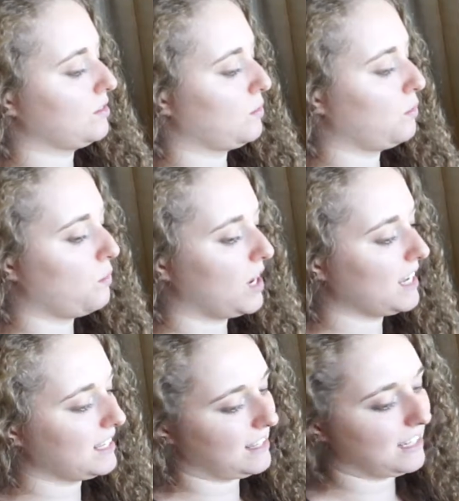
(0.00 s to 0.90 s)

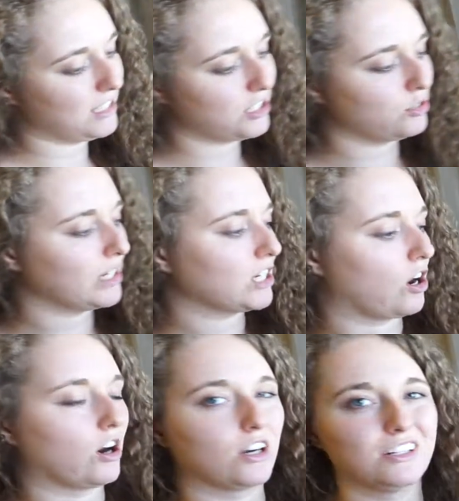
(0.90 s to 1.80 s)
what these three
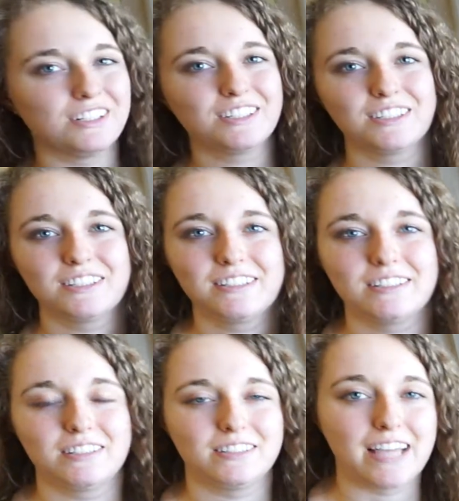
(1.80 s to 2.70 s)
cards
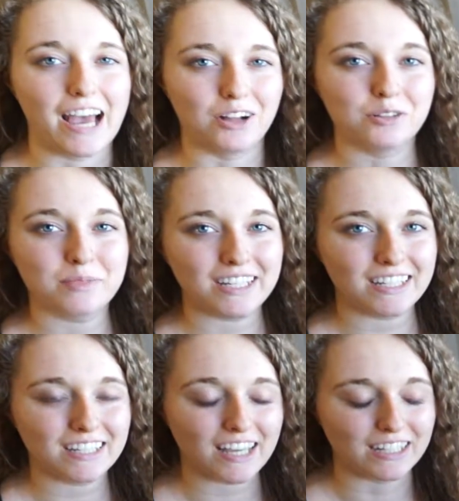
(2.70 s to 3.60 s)
tell
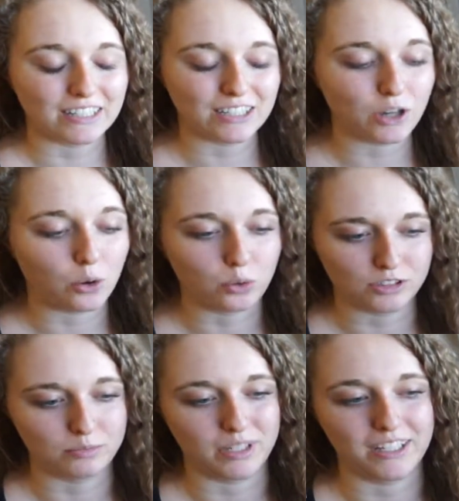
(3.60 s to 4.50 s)
me and
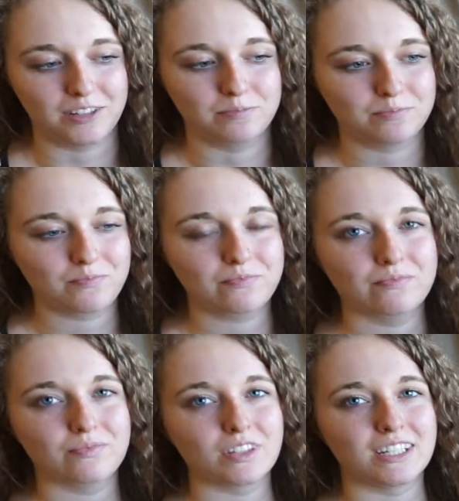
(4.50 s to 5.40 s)
told me
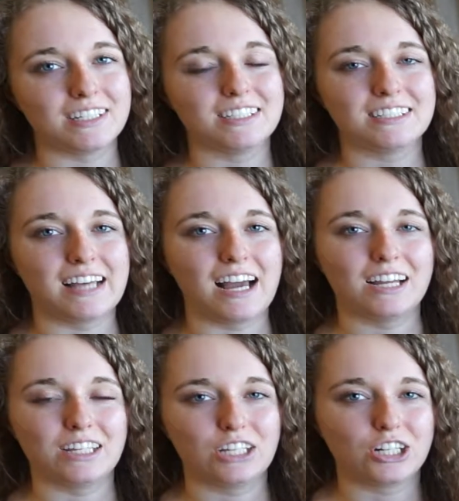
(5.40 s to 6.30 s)
is
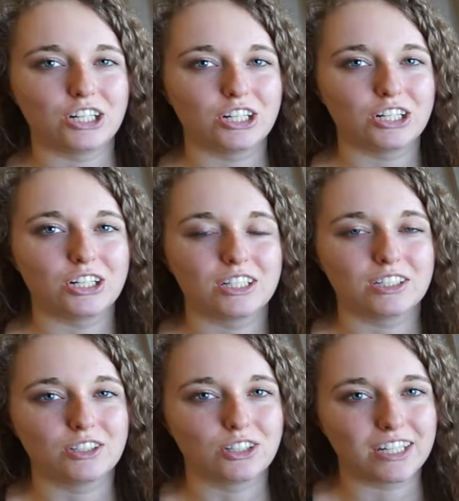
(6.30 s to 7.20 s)
that you're
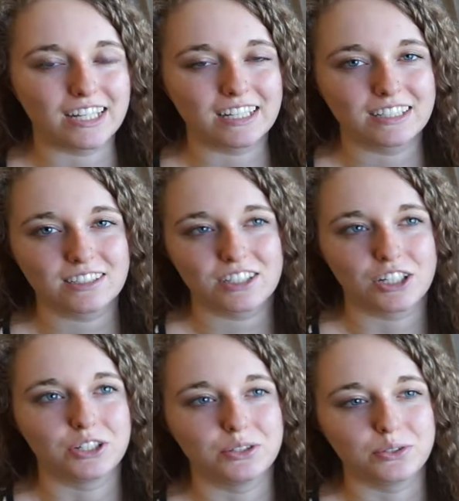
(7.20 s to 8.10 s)
looking
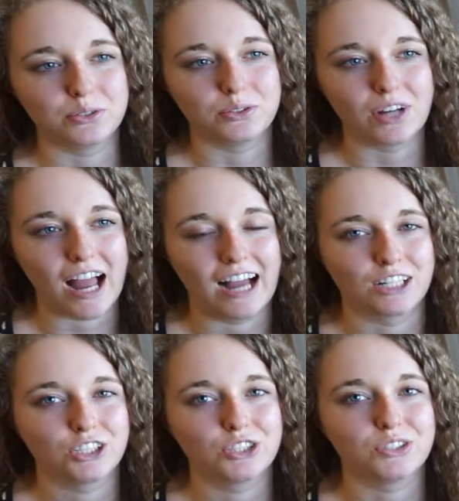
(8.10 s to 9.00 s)
to
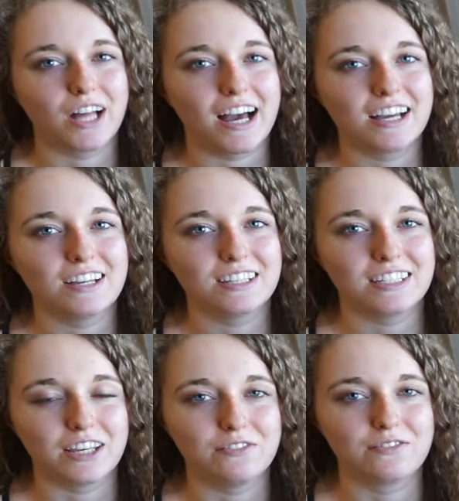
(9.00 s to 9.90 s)

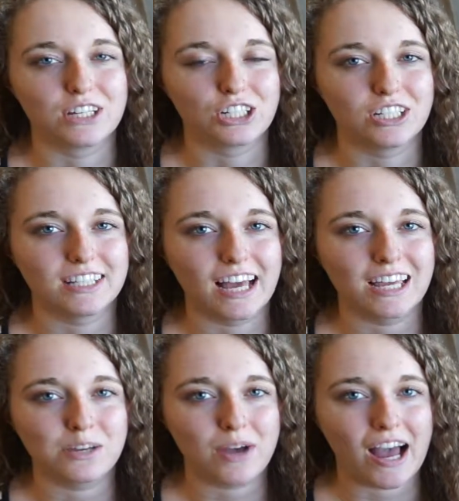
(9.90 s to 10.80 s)
actualize a vision
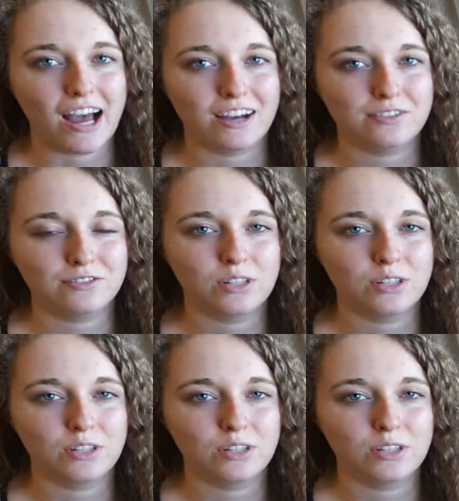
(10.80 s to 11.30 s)
that you have.